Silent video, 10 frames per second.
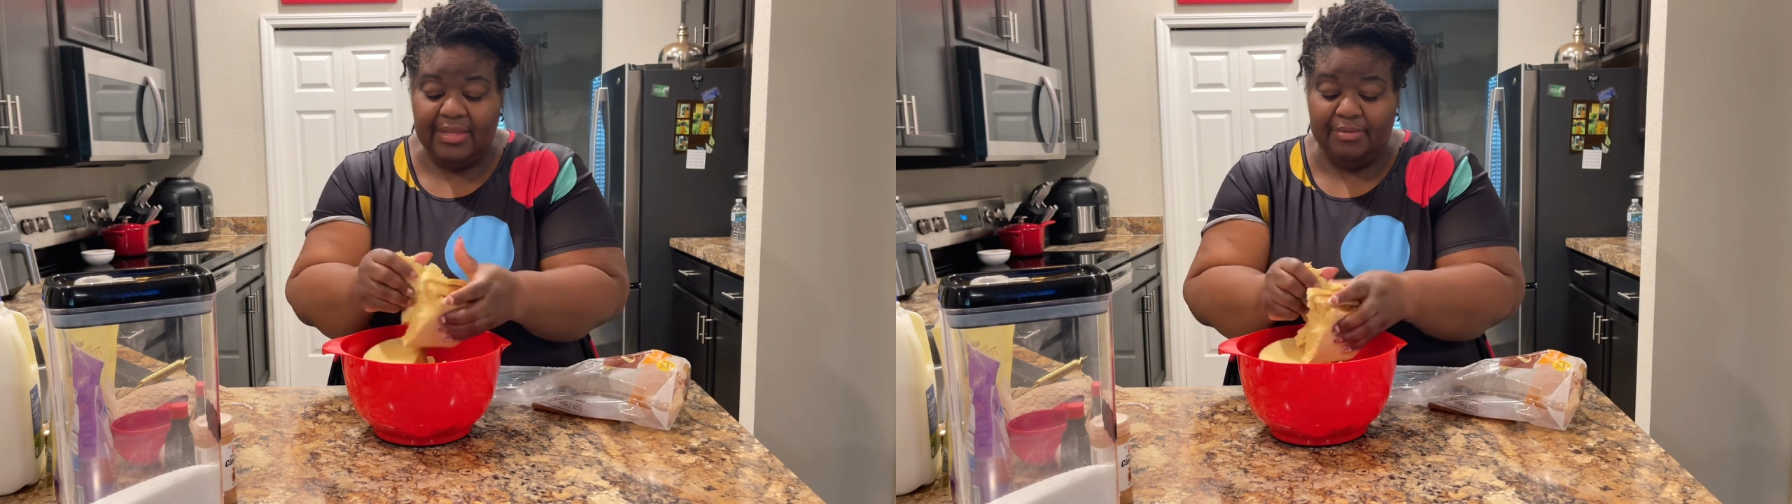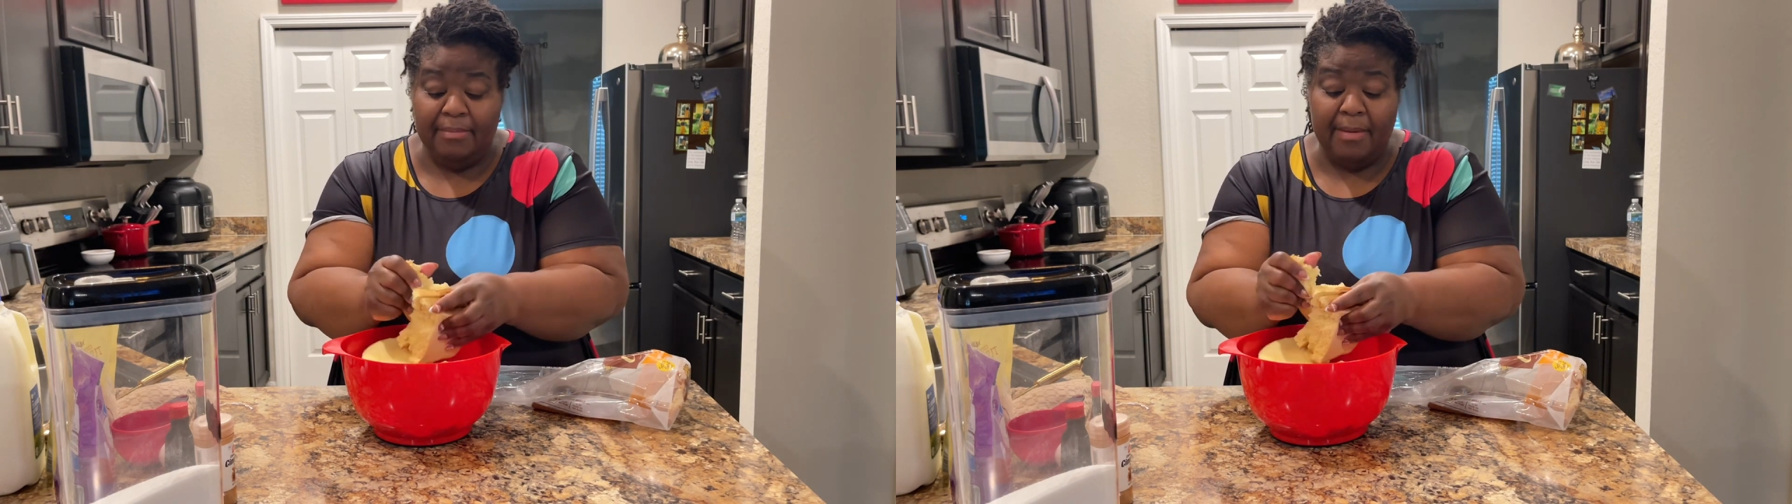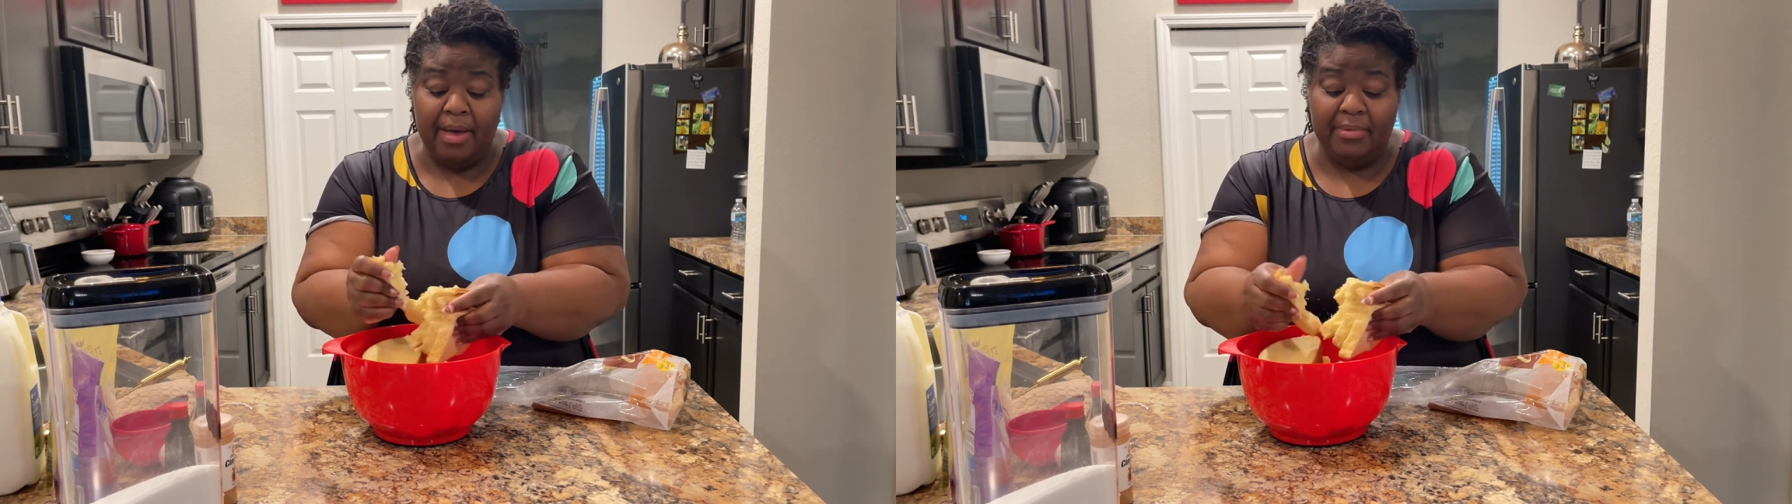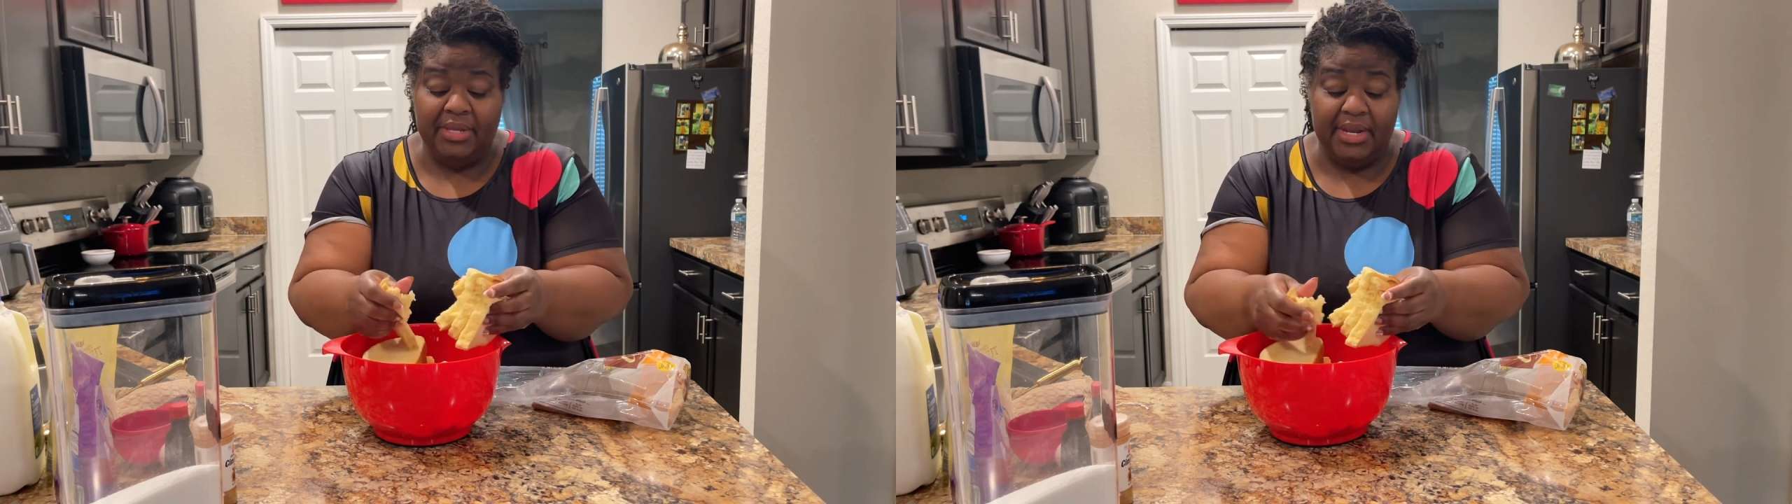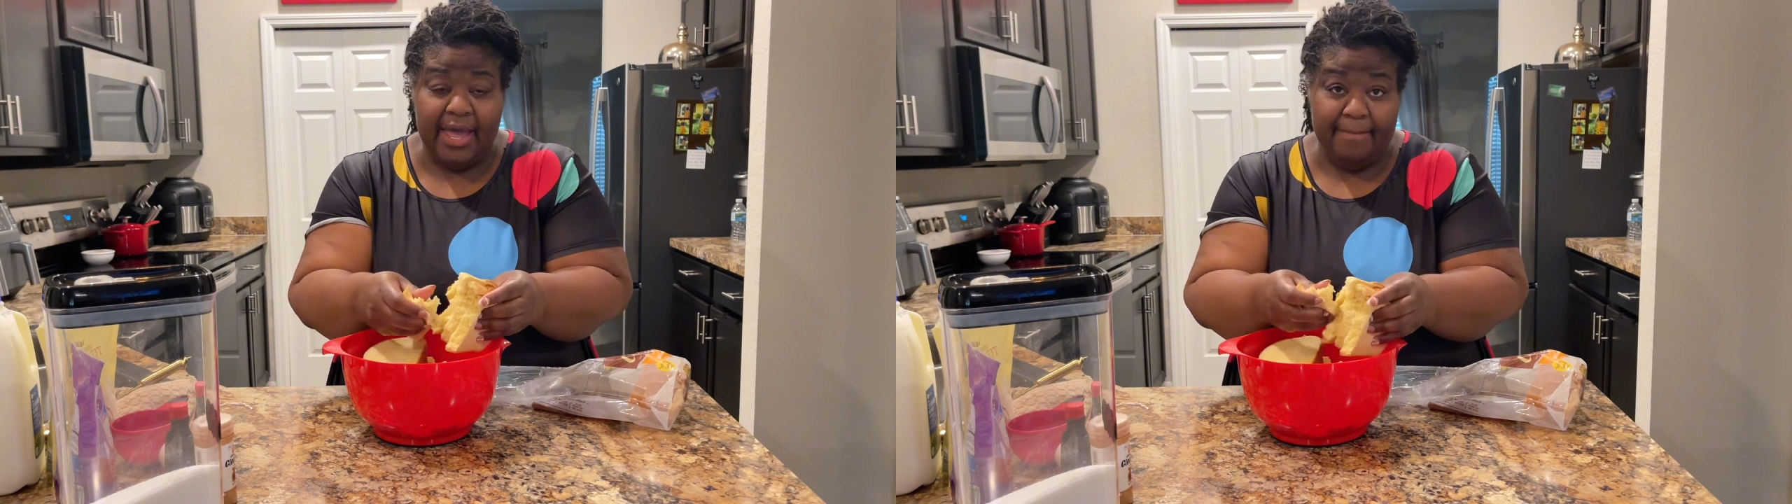but my mama
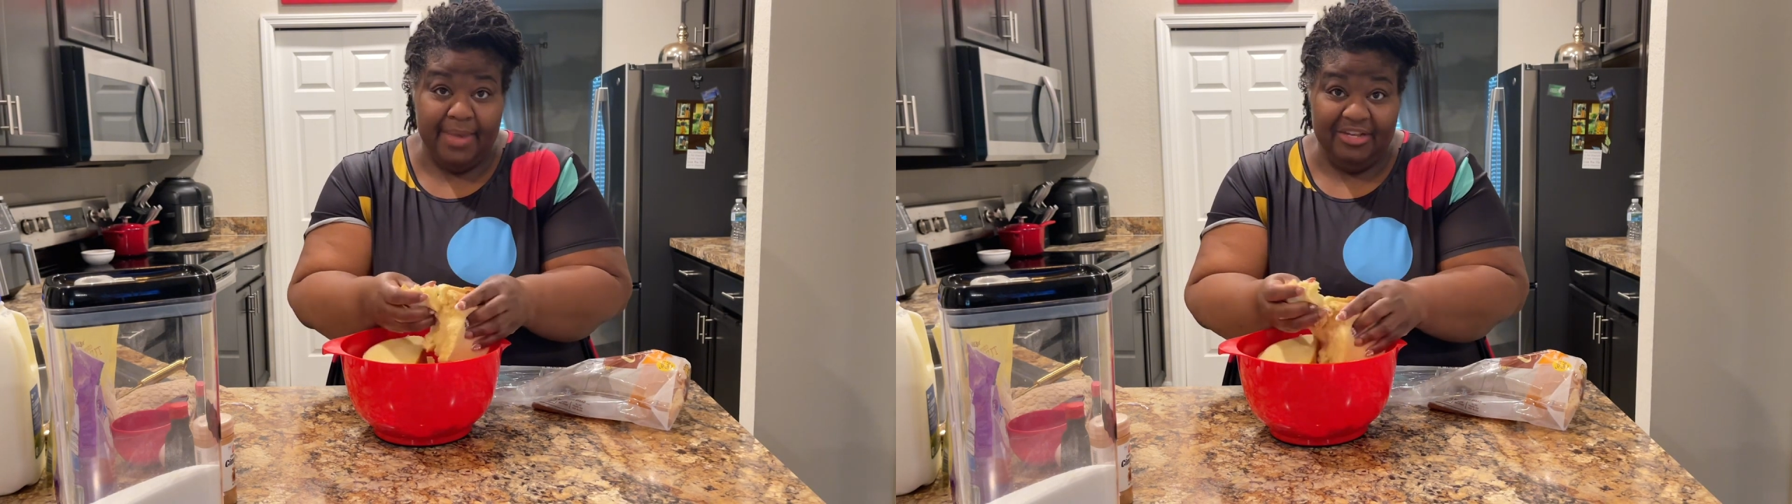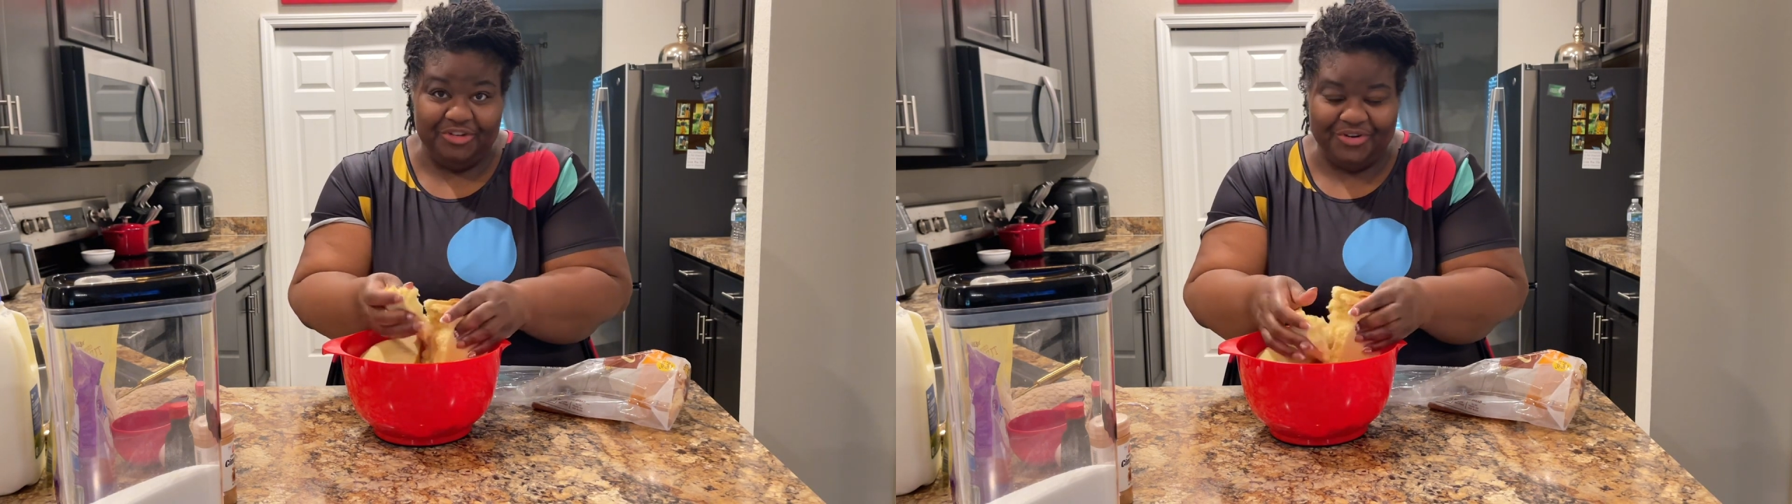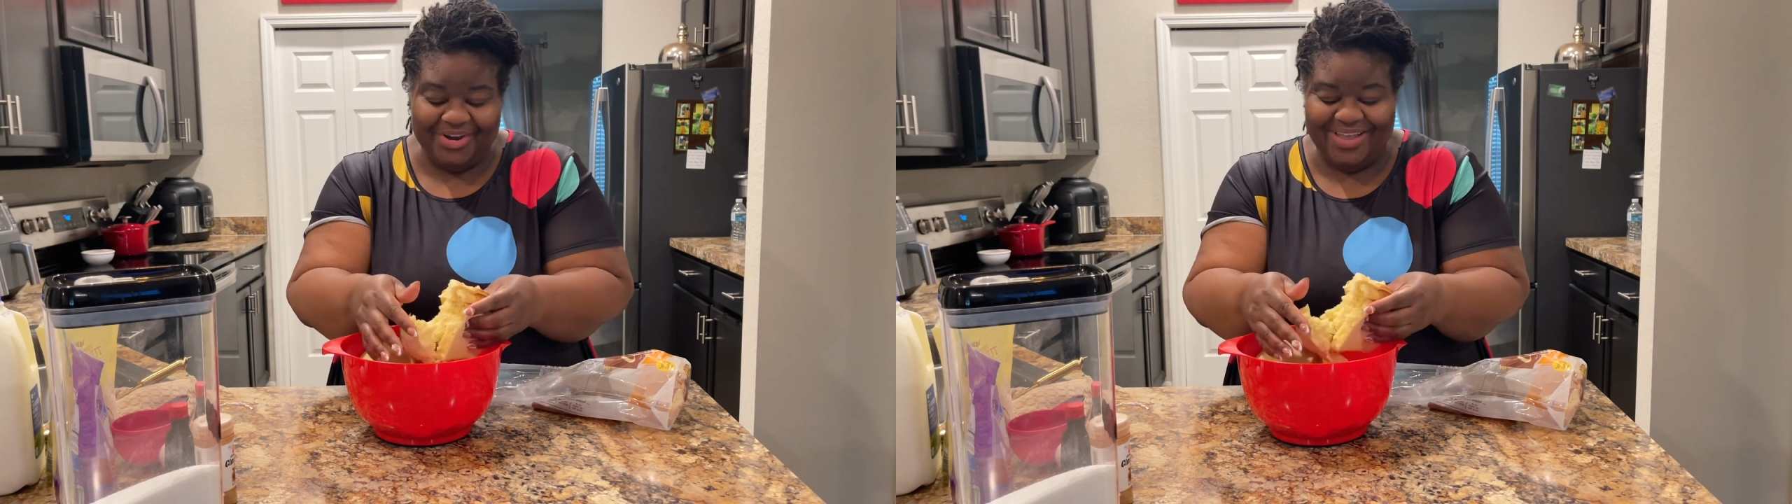did not measure